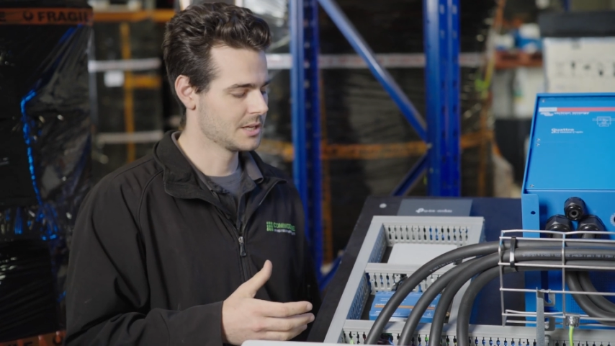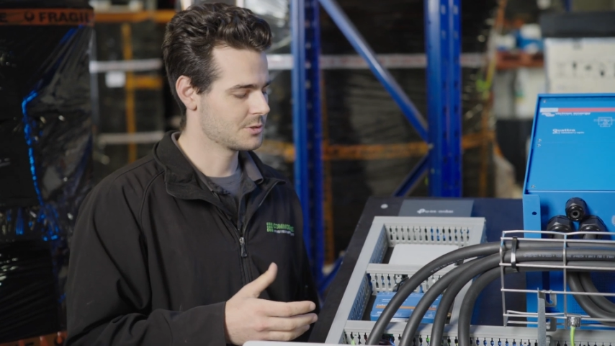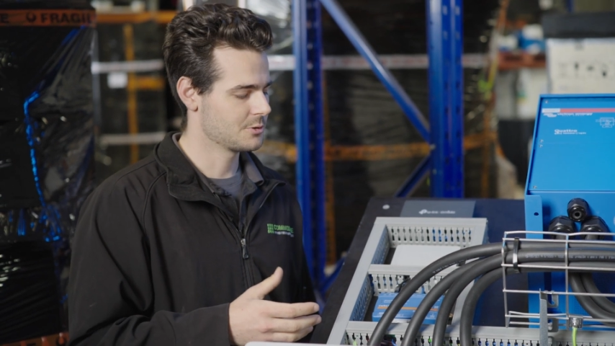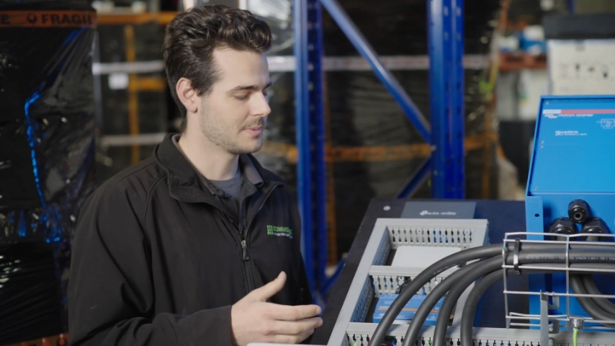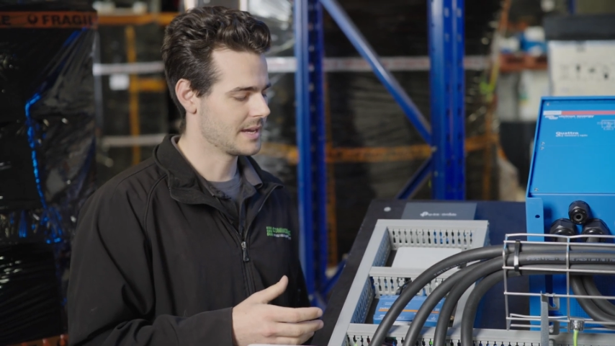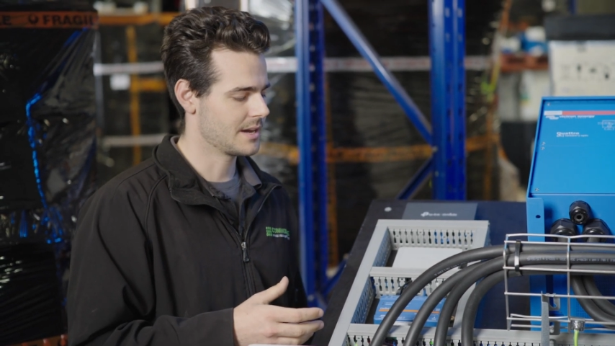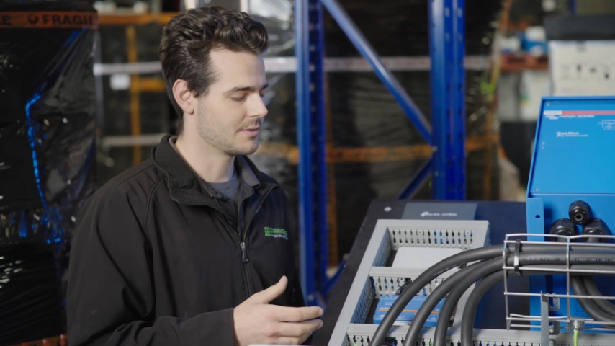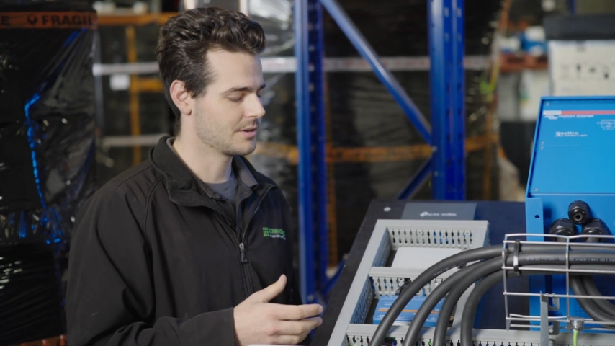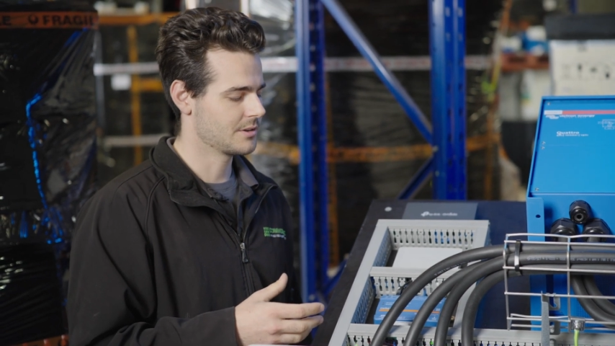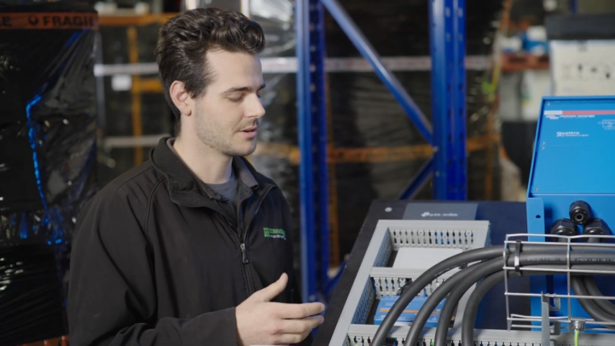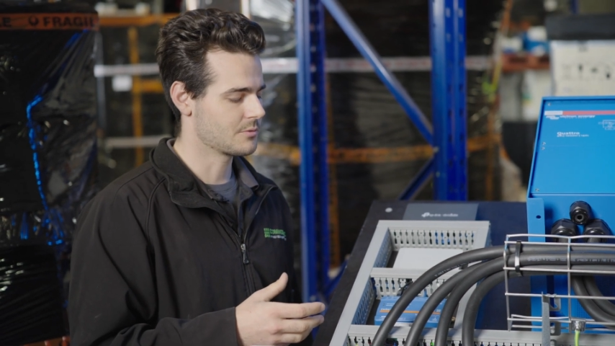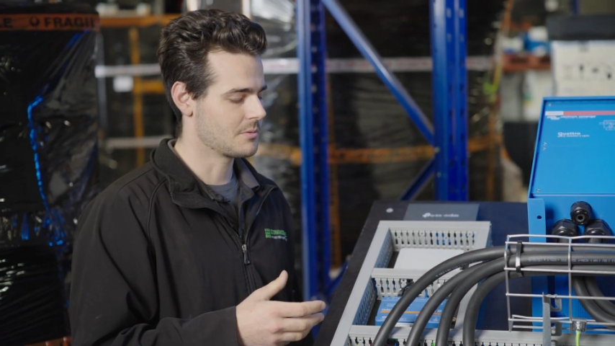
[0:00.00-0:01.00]
to be able
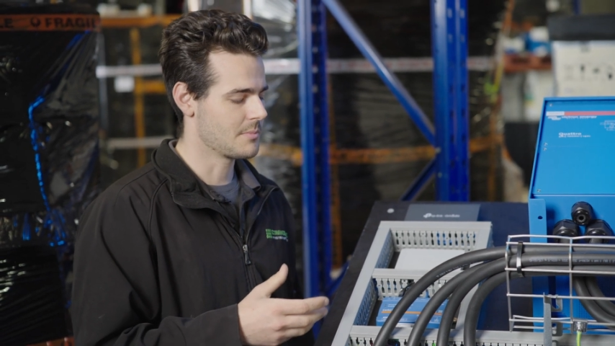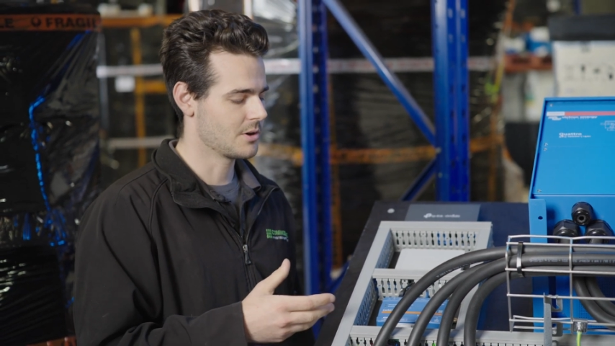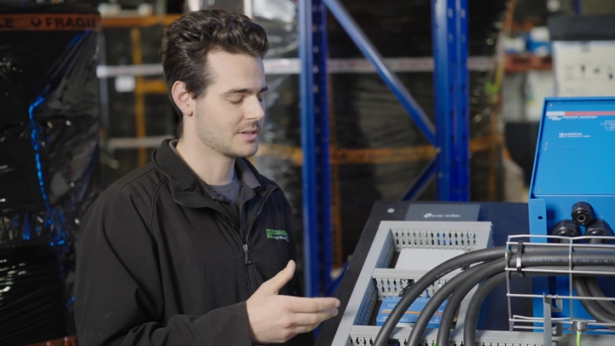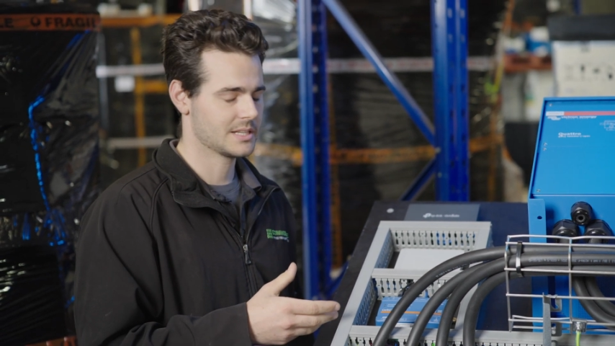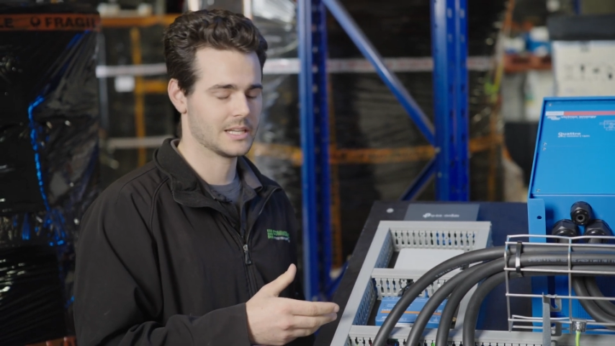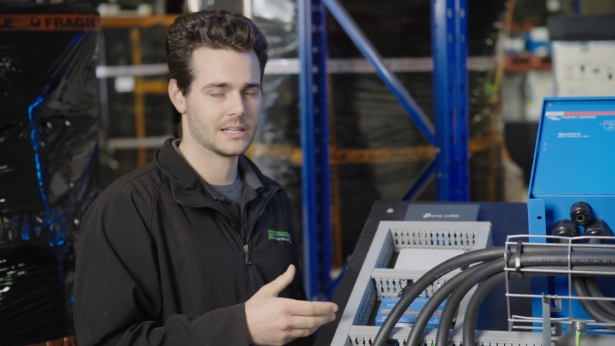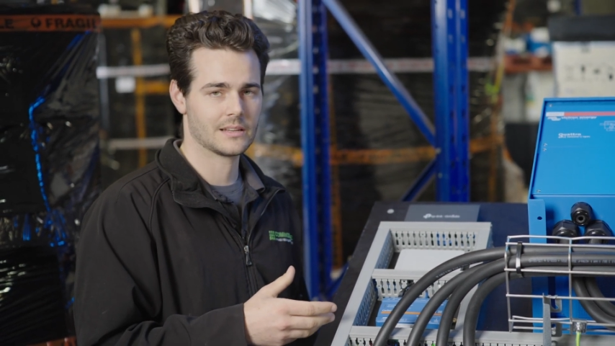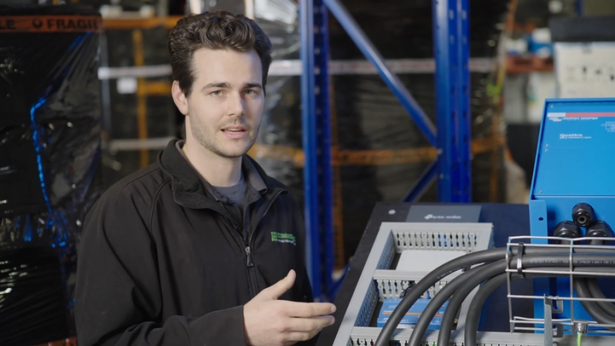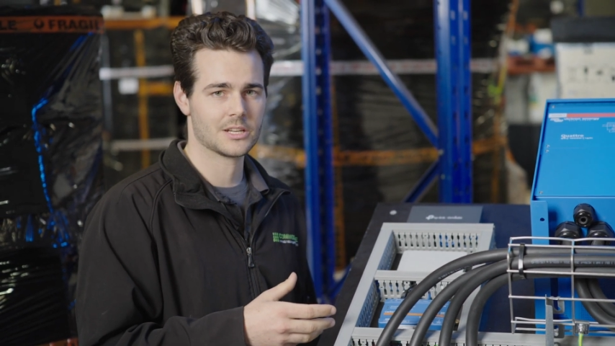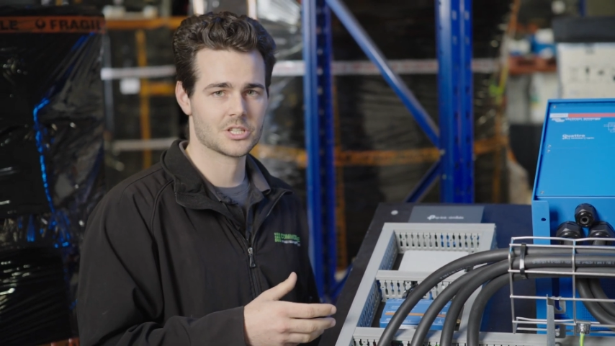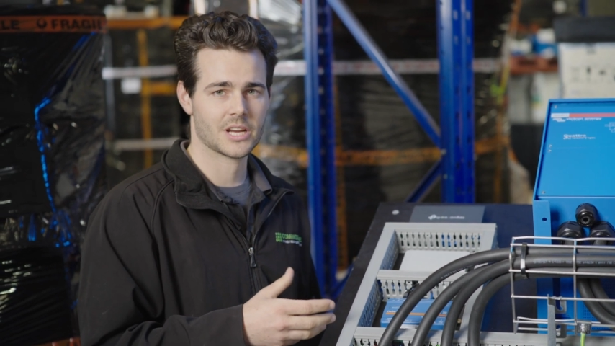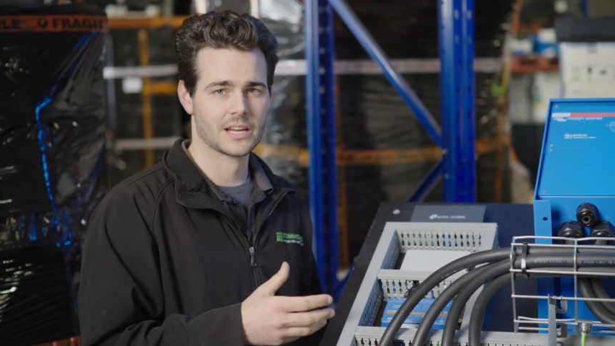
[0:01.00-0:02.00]
to remote in
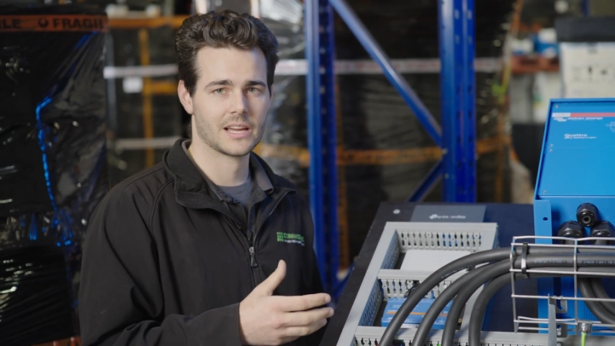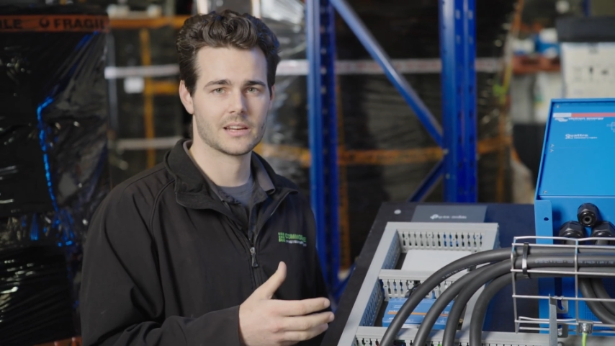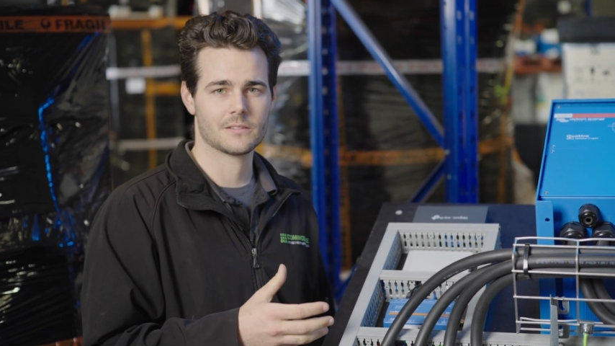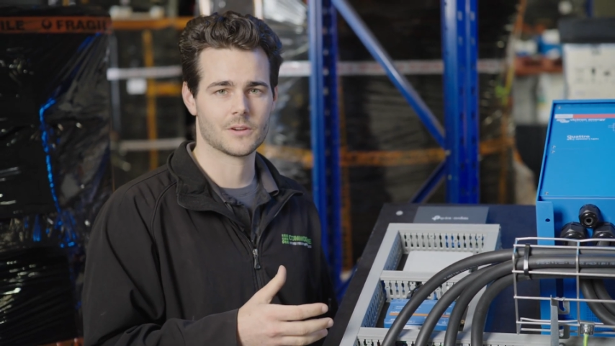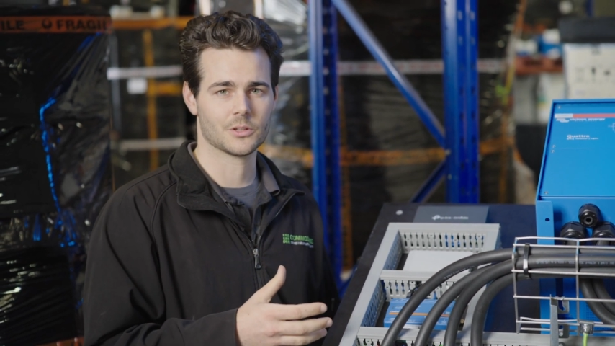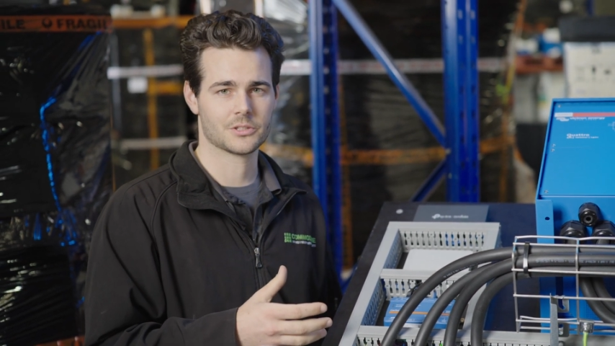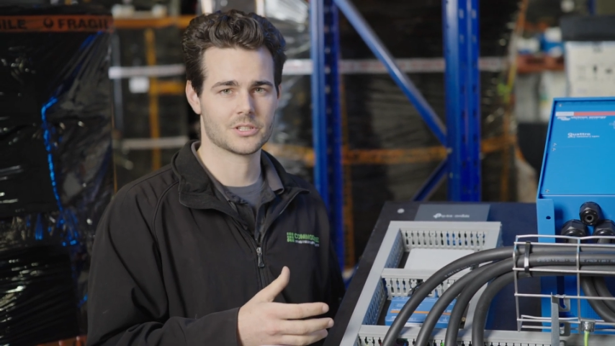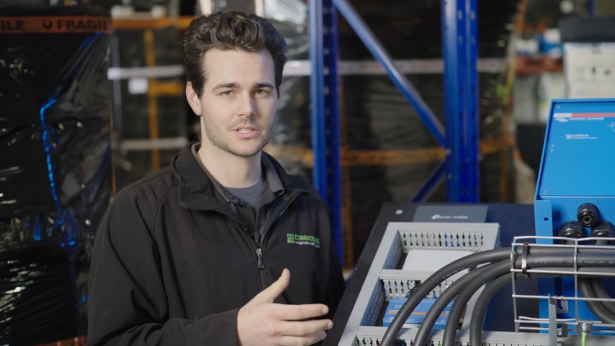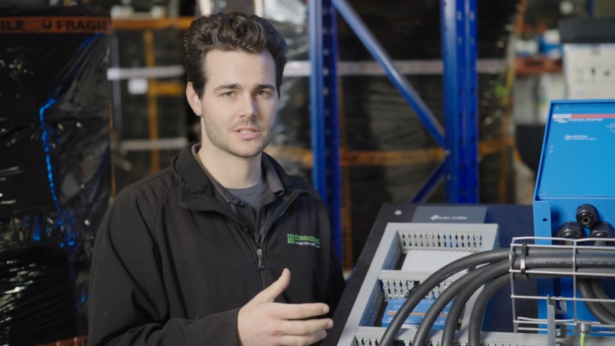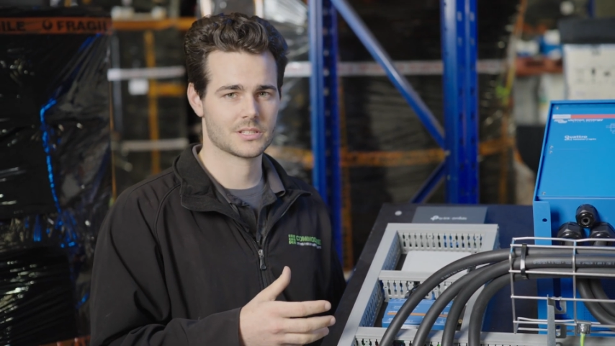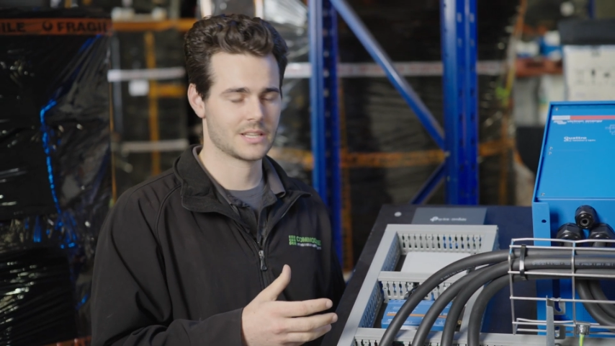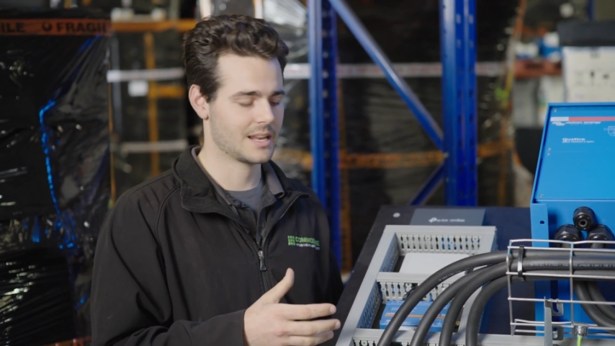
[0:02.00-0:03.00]
and check any voltages,
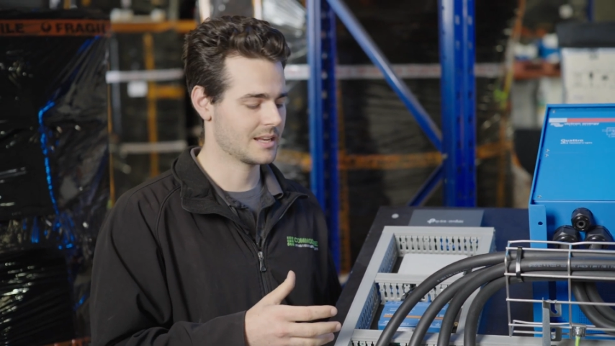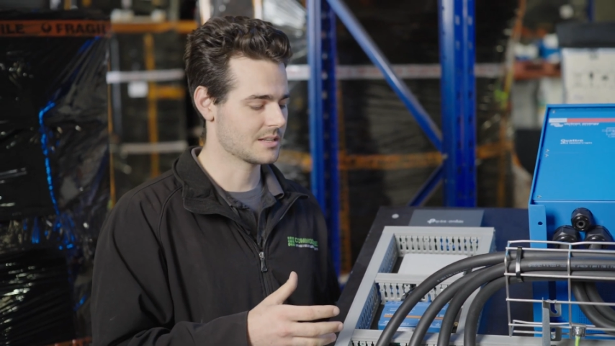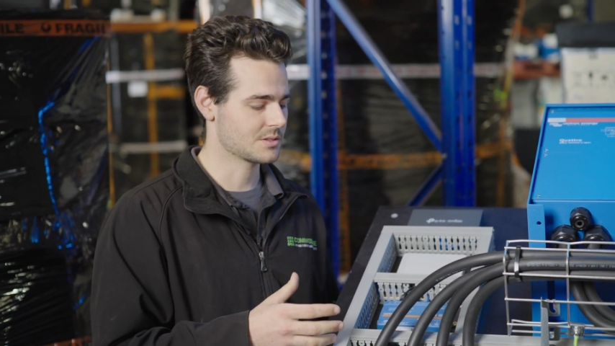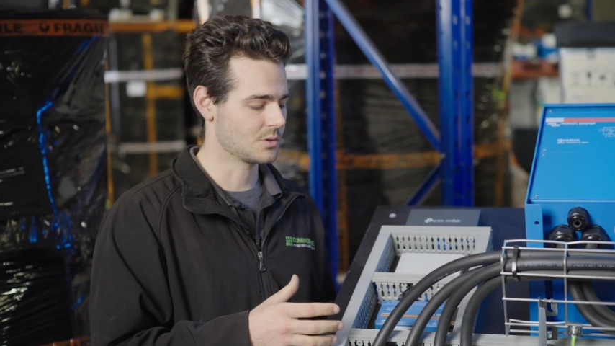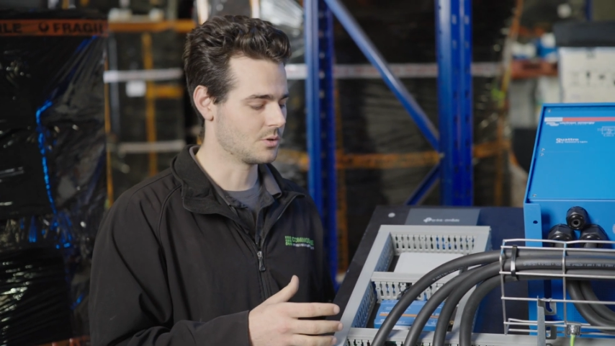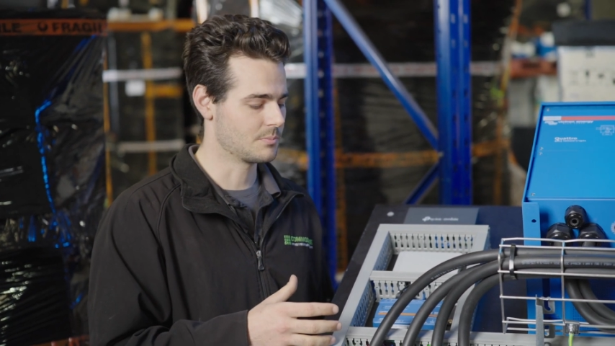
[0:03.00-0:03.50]
settings, or